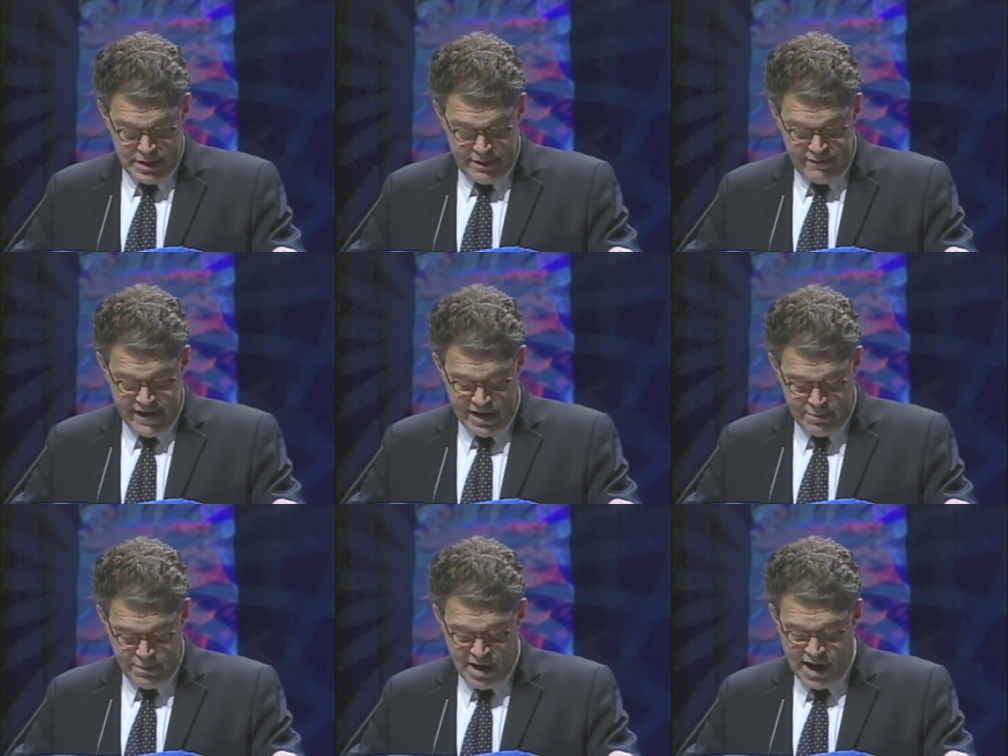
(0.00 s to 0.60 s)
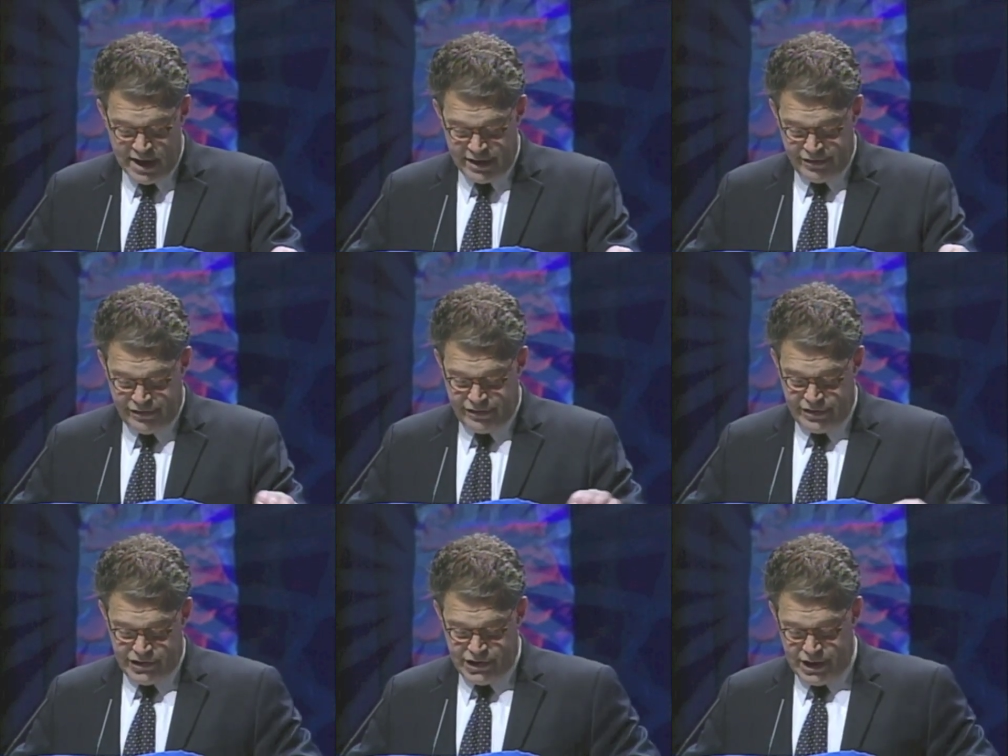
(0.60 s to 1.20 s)
of how
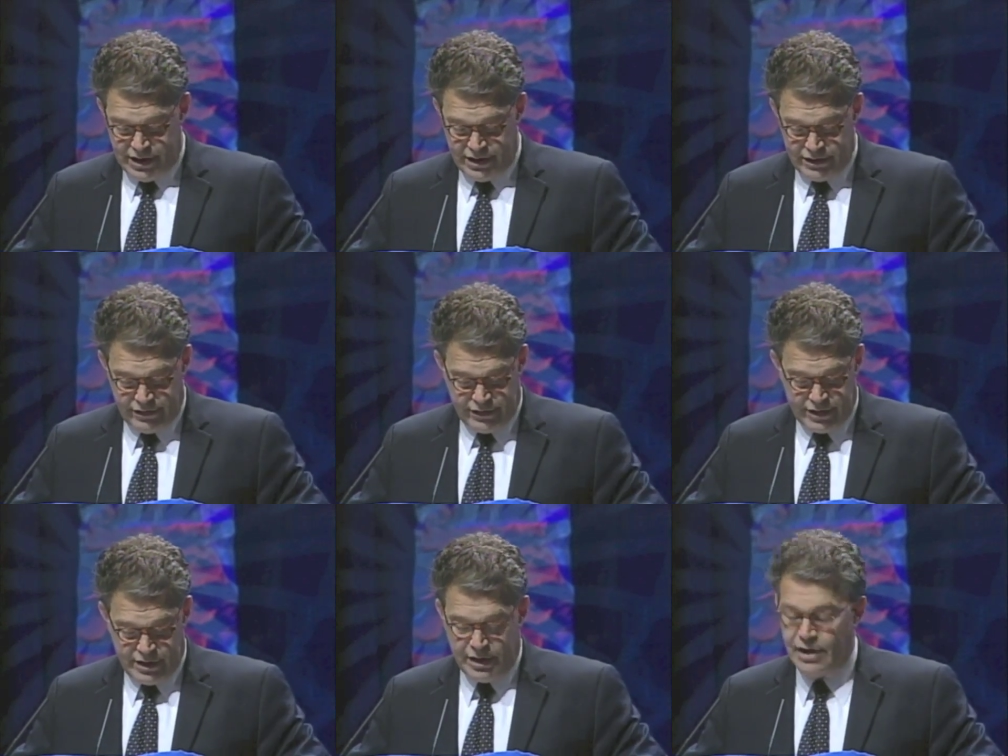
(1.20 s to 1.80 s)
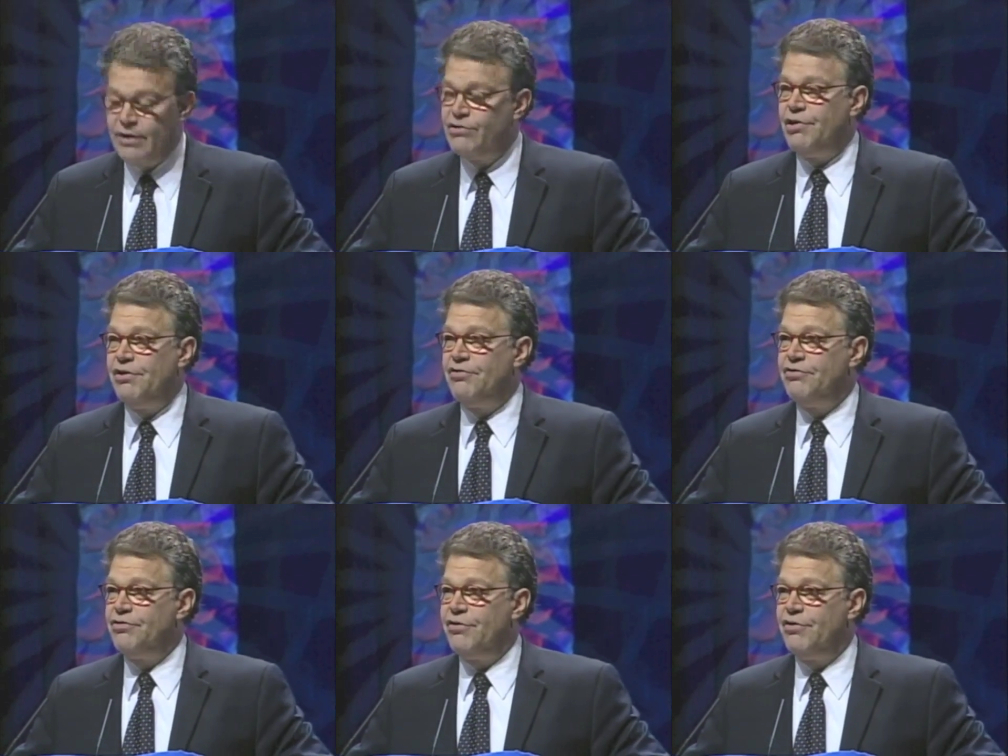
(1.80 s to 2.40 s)
modest she is, and
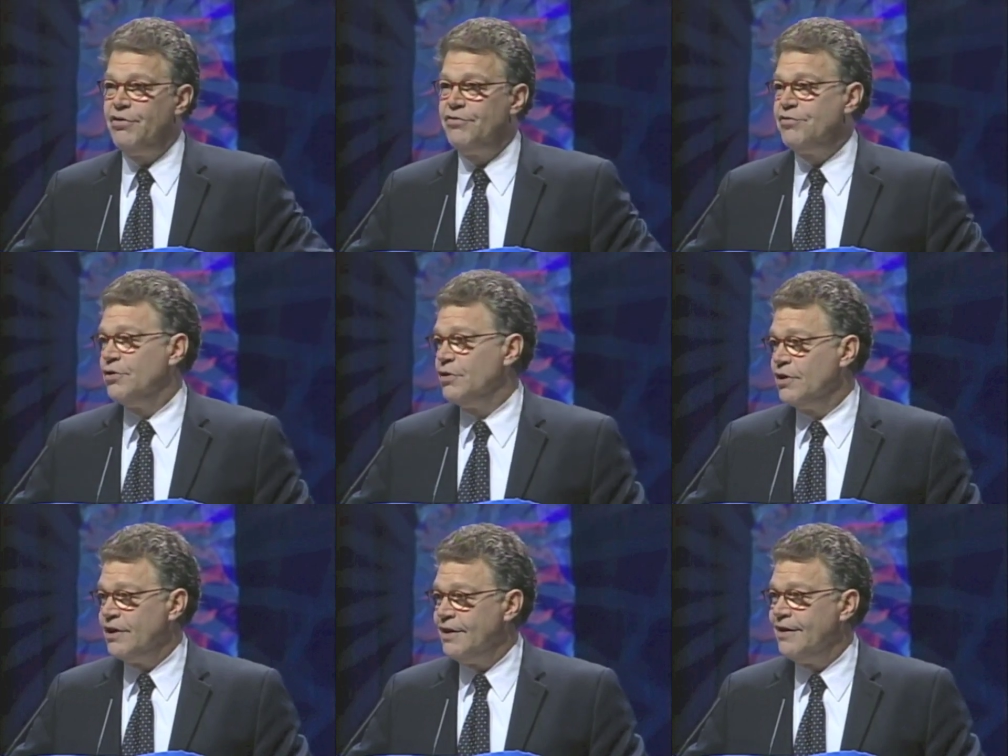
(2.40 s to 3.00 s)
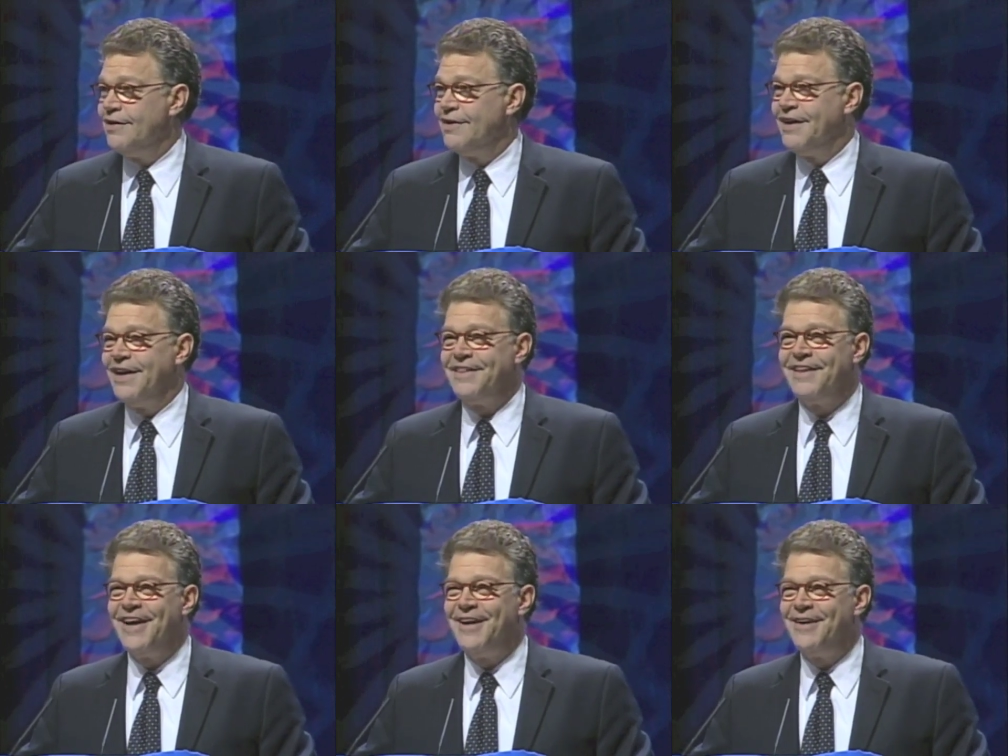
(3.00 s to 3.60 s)
she certainly didn't
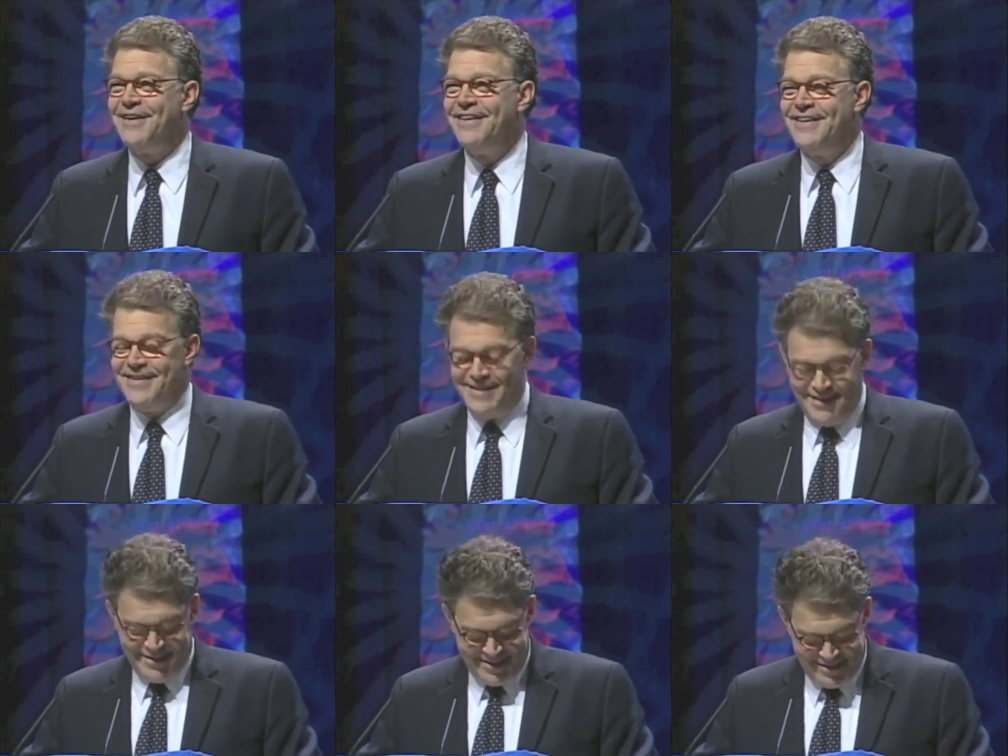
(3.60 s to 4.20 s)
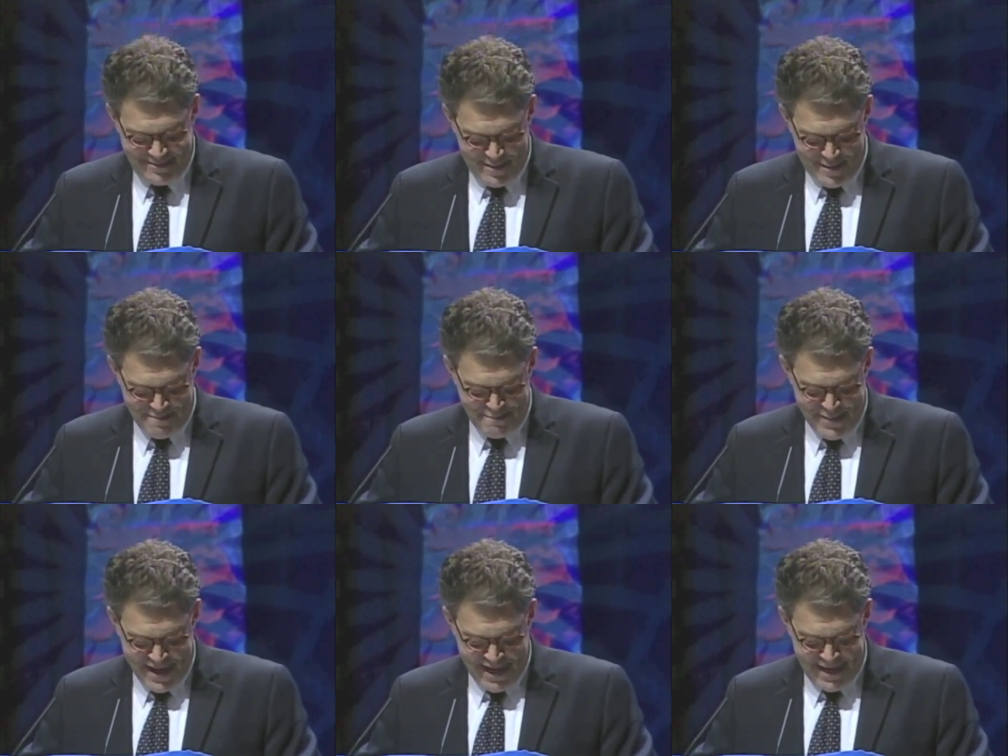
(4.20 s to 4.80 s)
get that
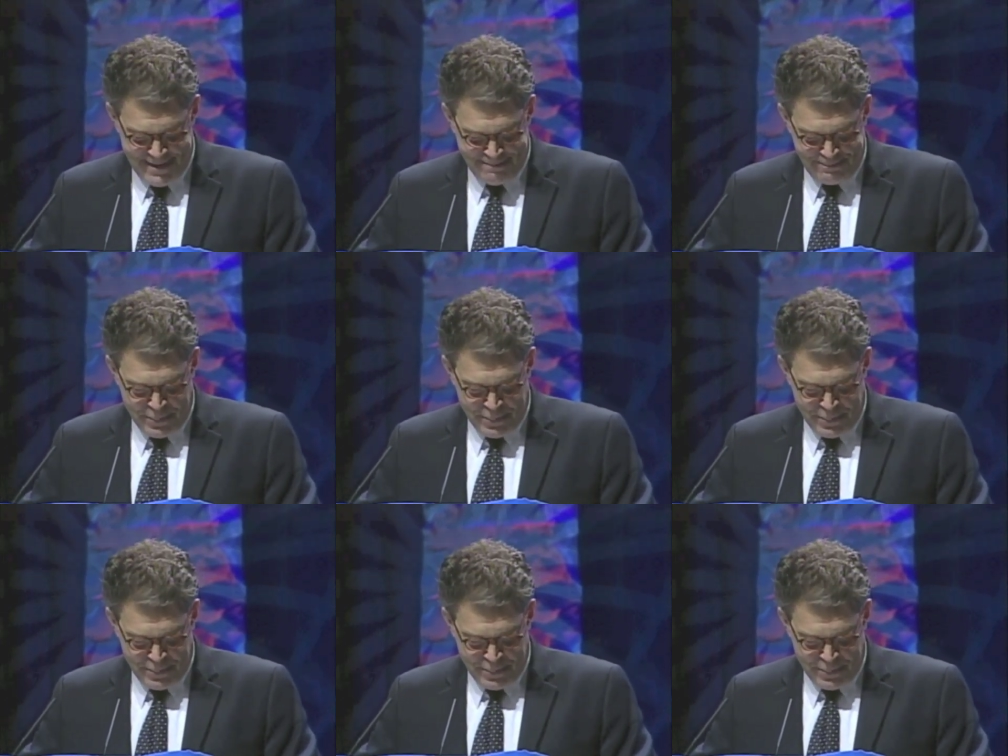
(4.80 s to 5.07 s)
from me.